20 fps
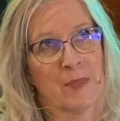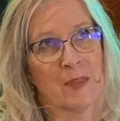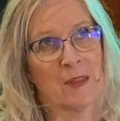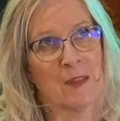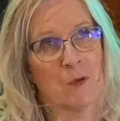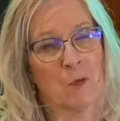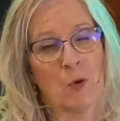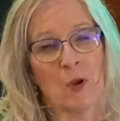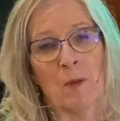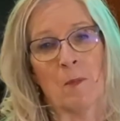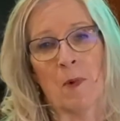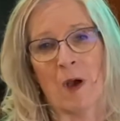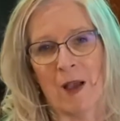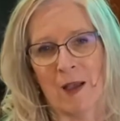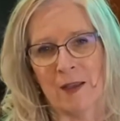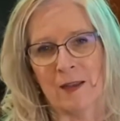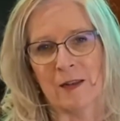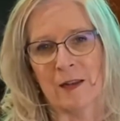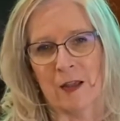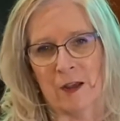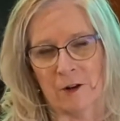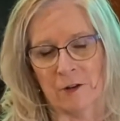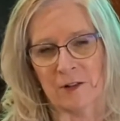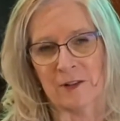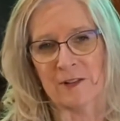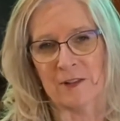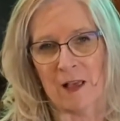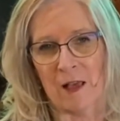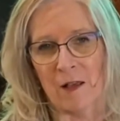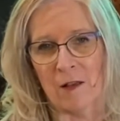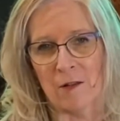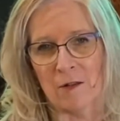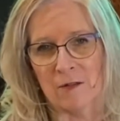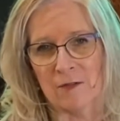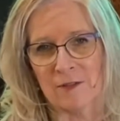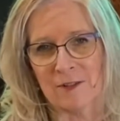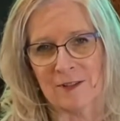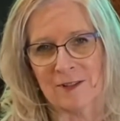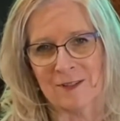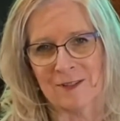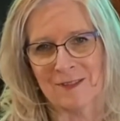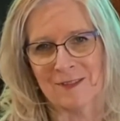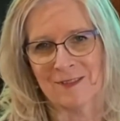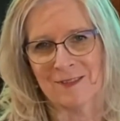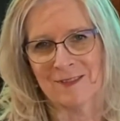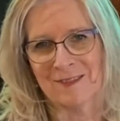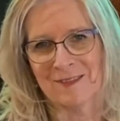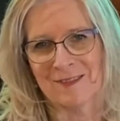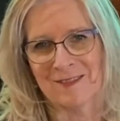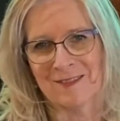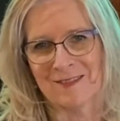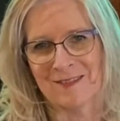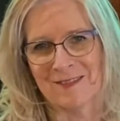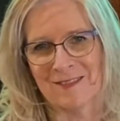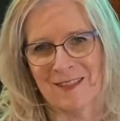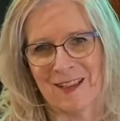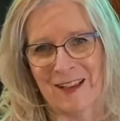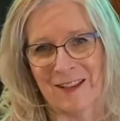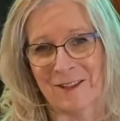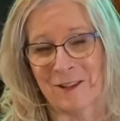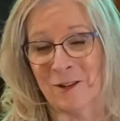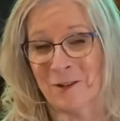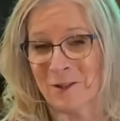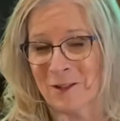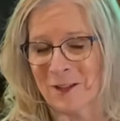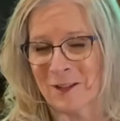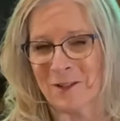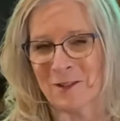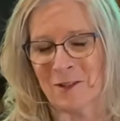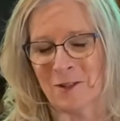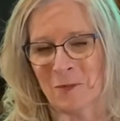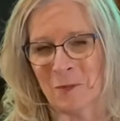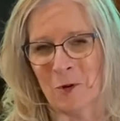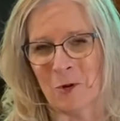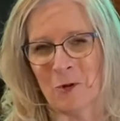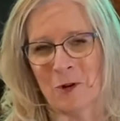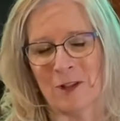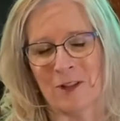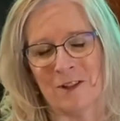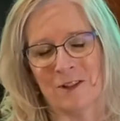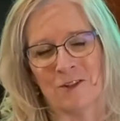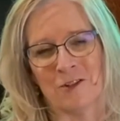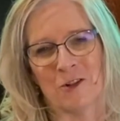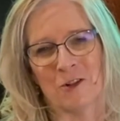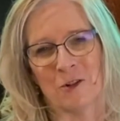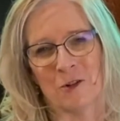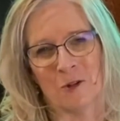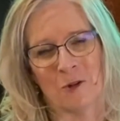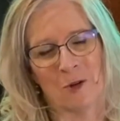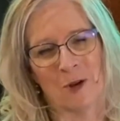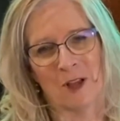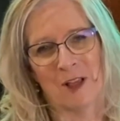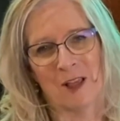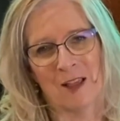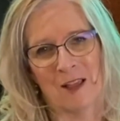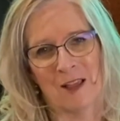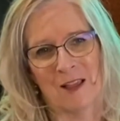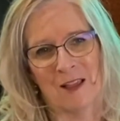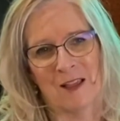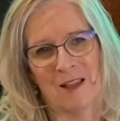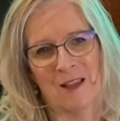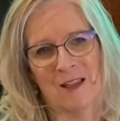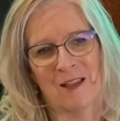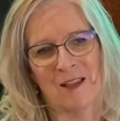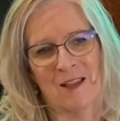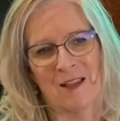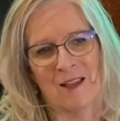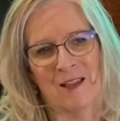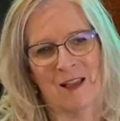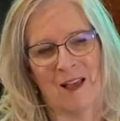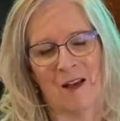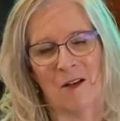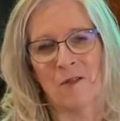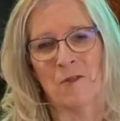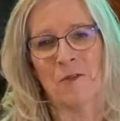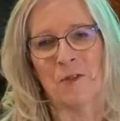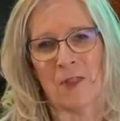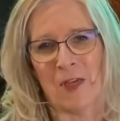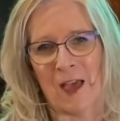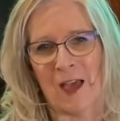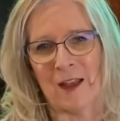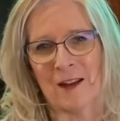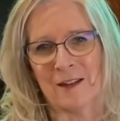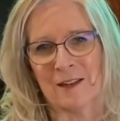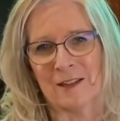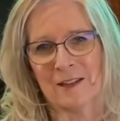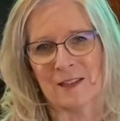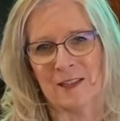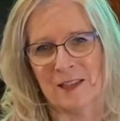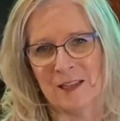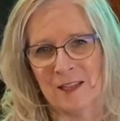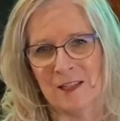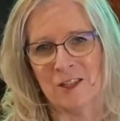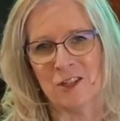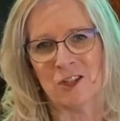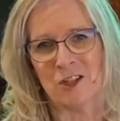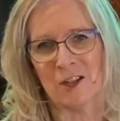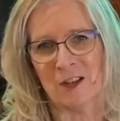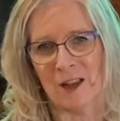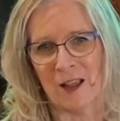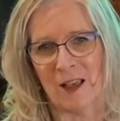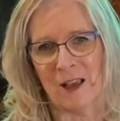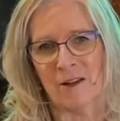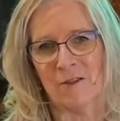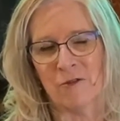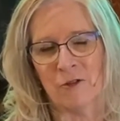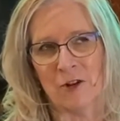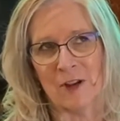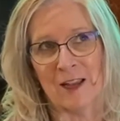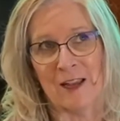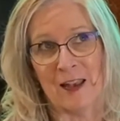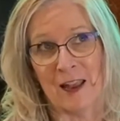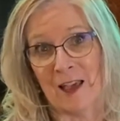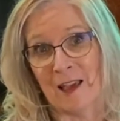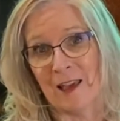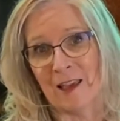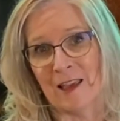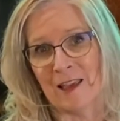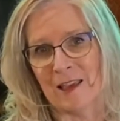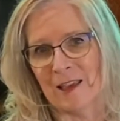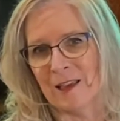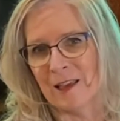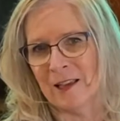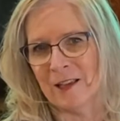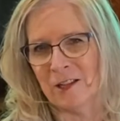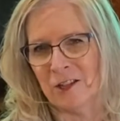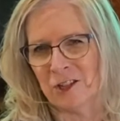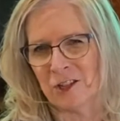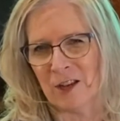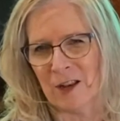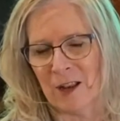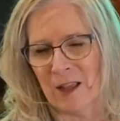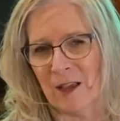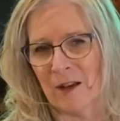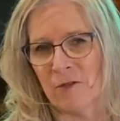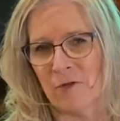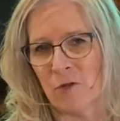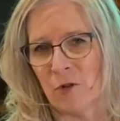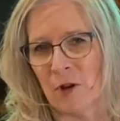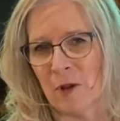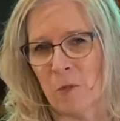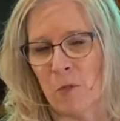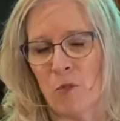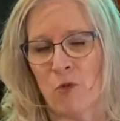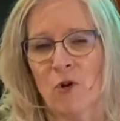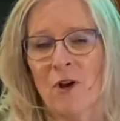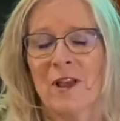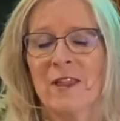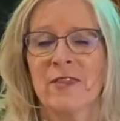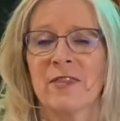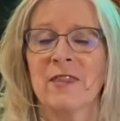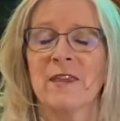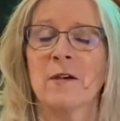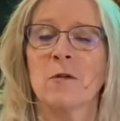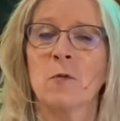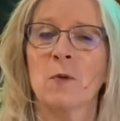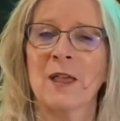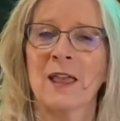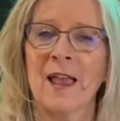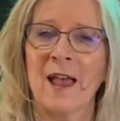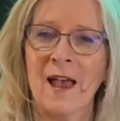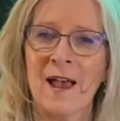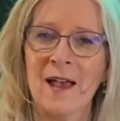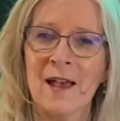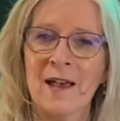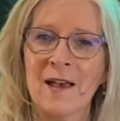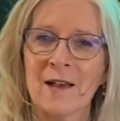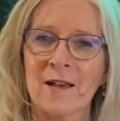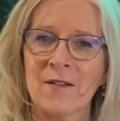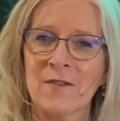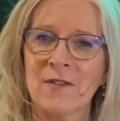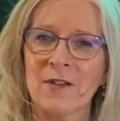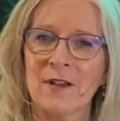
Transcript: remind ourselves, as our testimonies do, of that each and every day, each and every breath that we have,